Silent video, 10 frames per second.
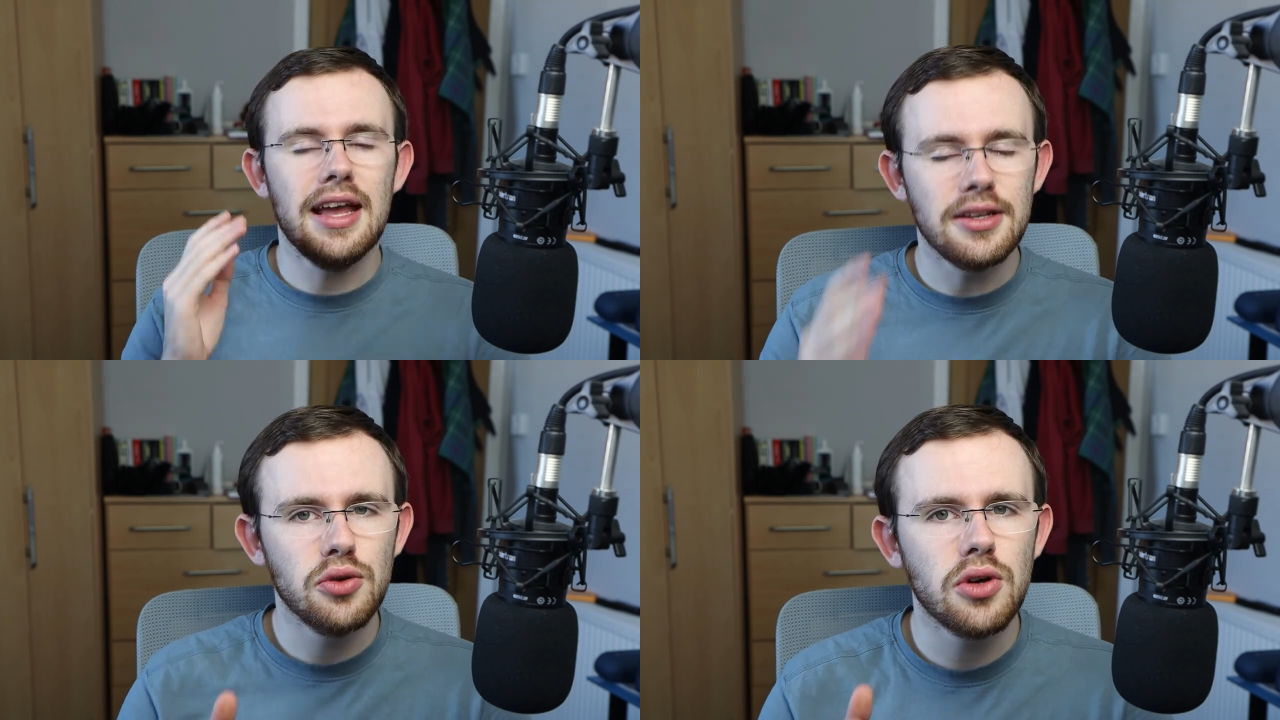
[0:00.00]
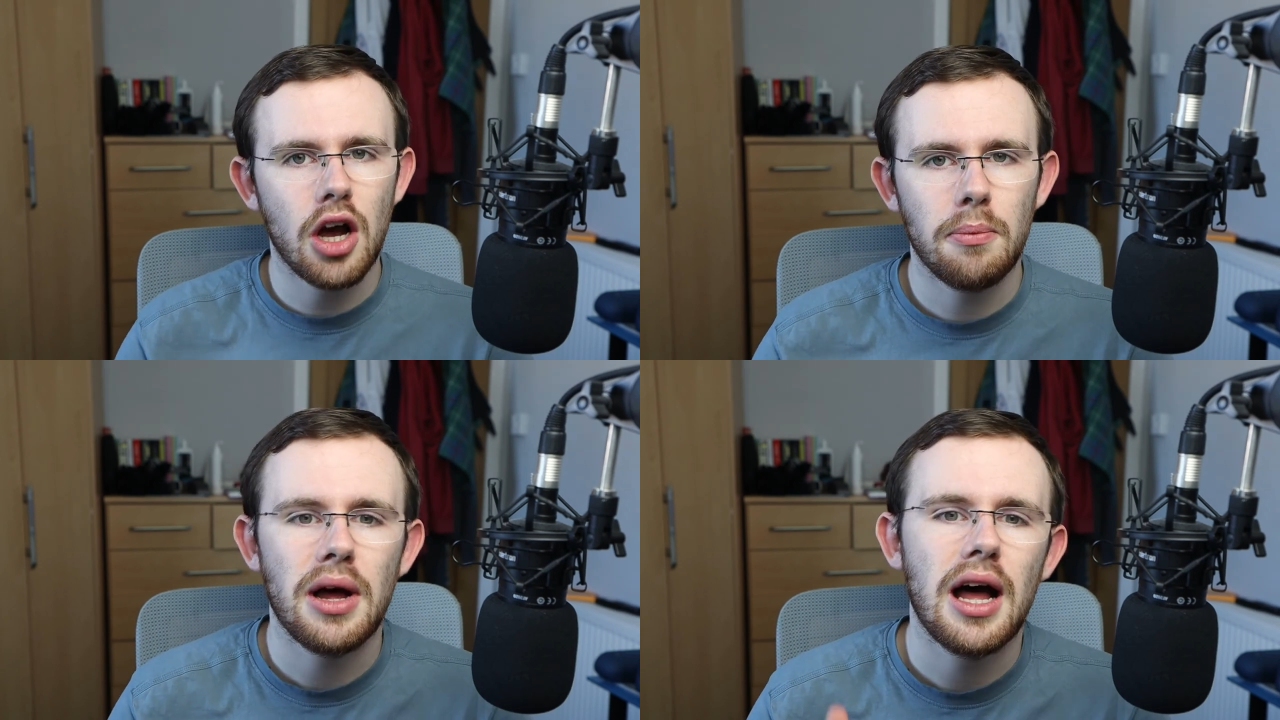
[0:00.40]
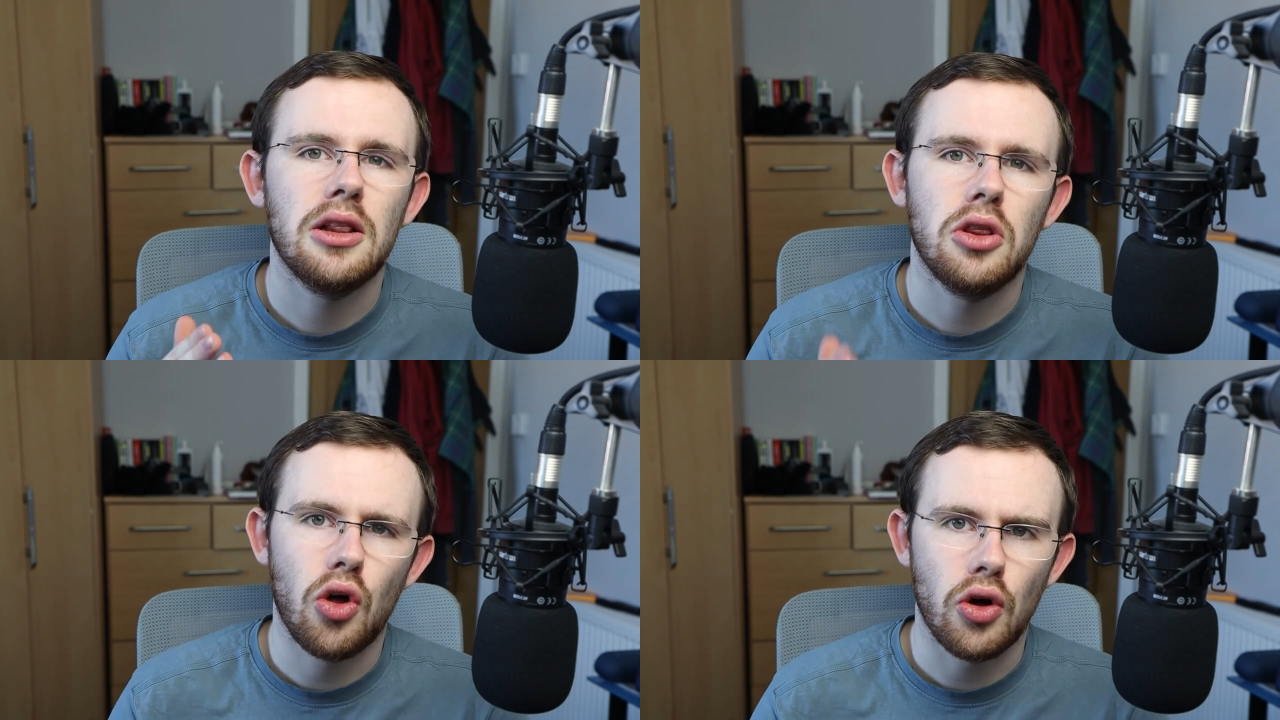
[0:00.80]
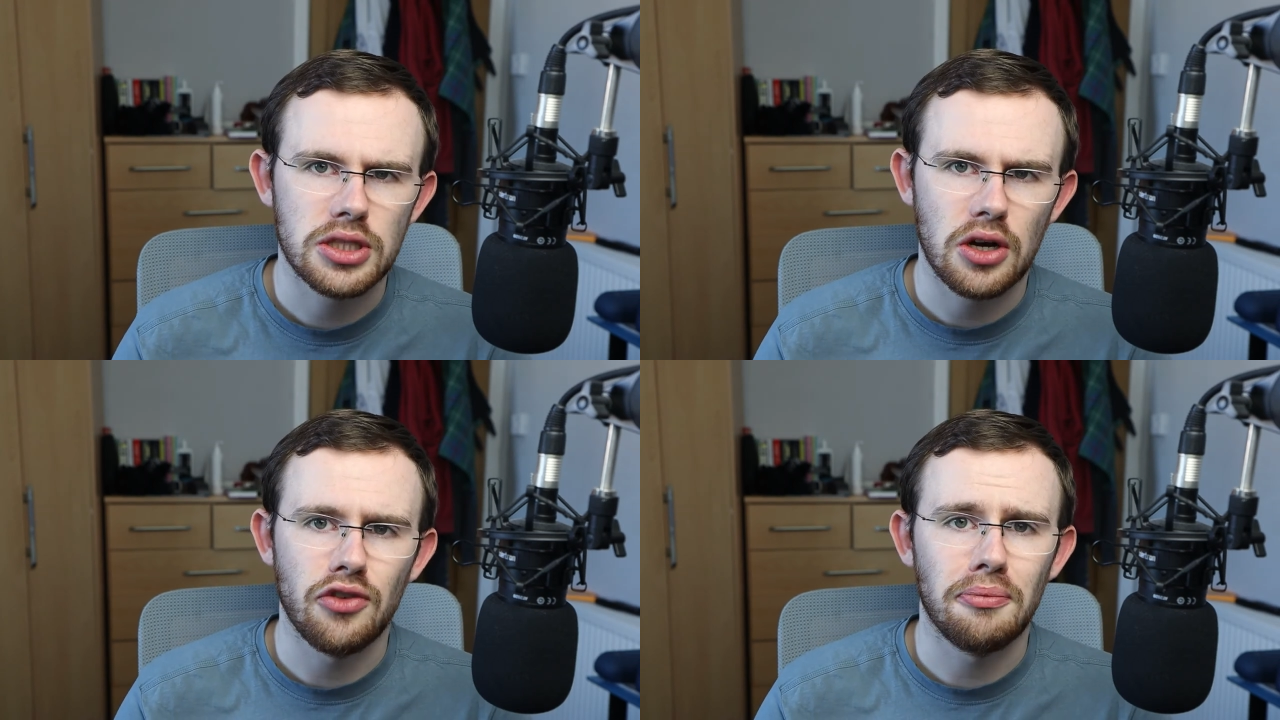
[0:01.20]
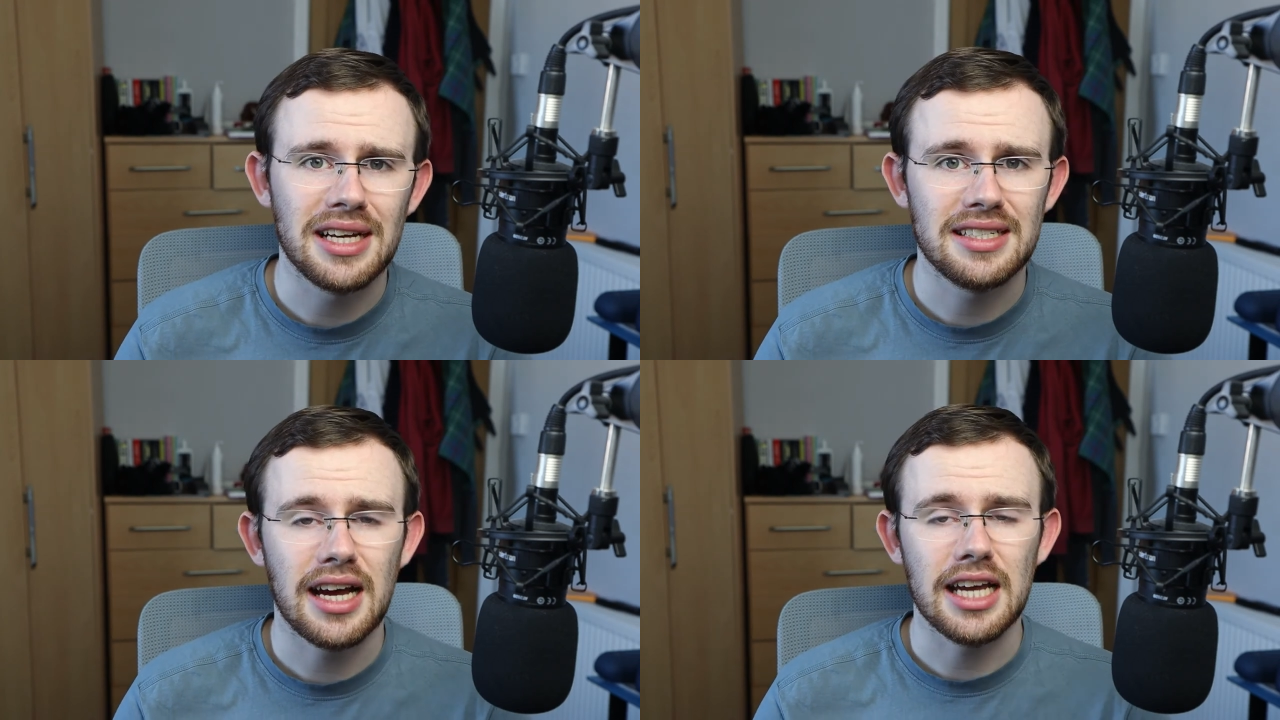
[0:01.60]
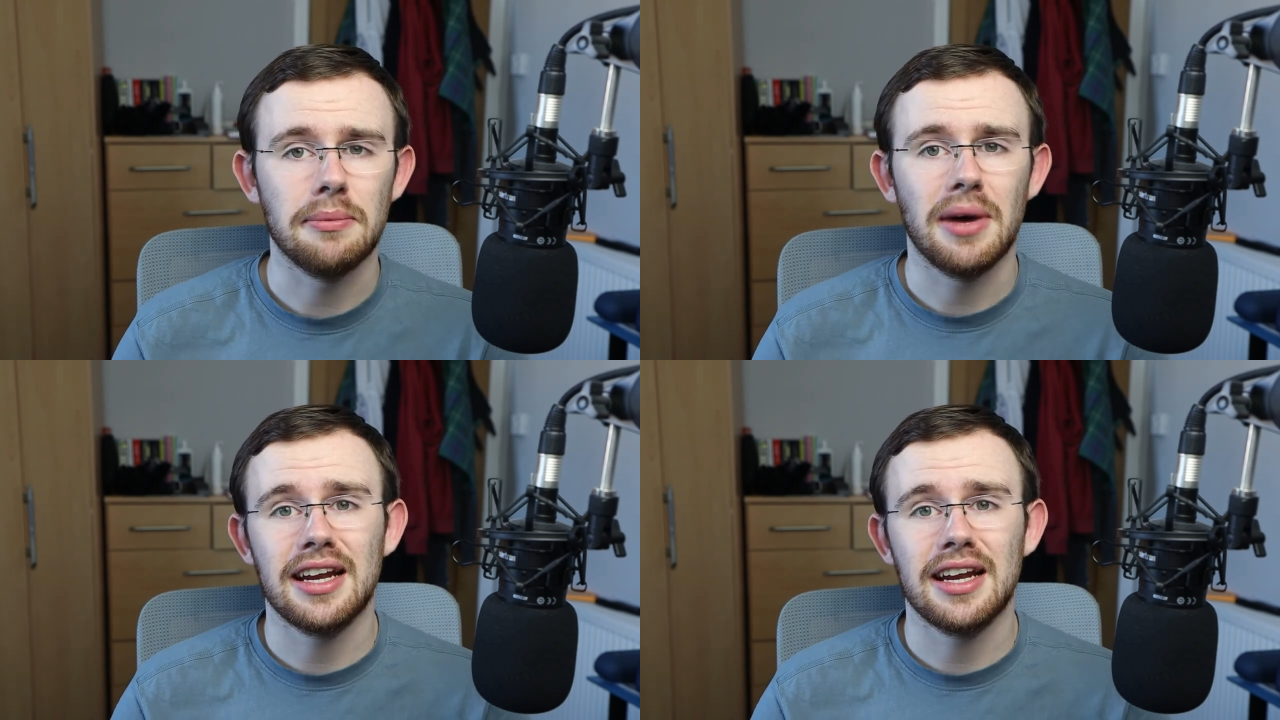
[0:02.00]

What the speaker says: It took up a lot of my time,